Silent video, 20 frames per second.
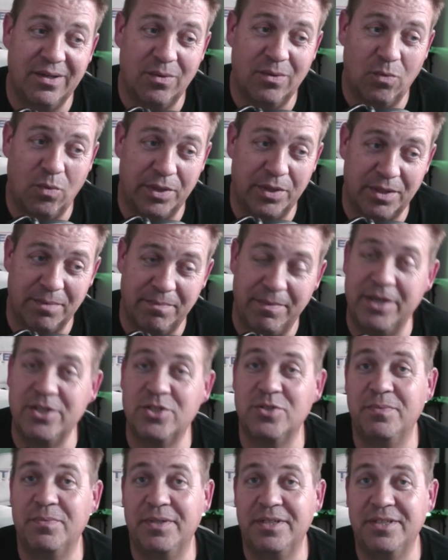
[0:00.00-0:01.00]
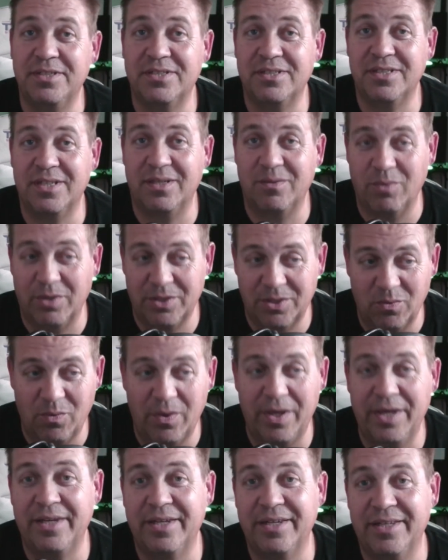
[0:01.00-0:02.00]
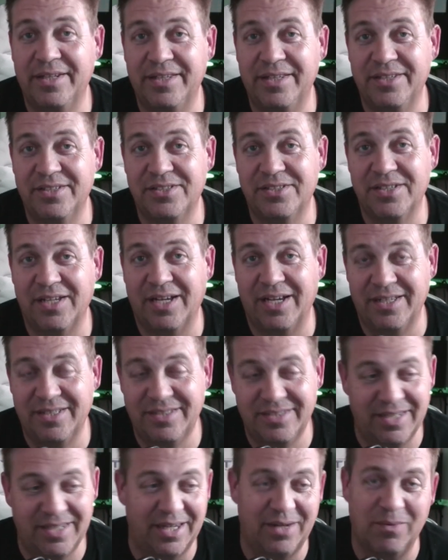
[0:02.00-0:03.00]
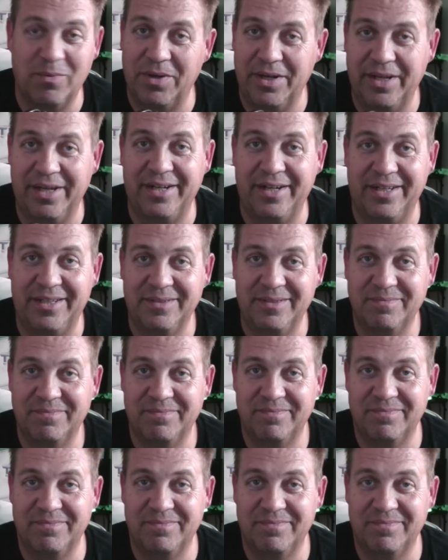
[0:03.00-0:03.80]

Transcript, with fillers: what the measurements and what the weigh in is on day 180.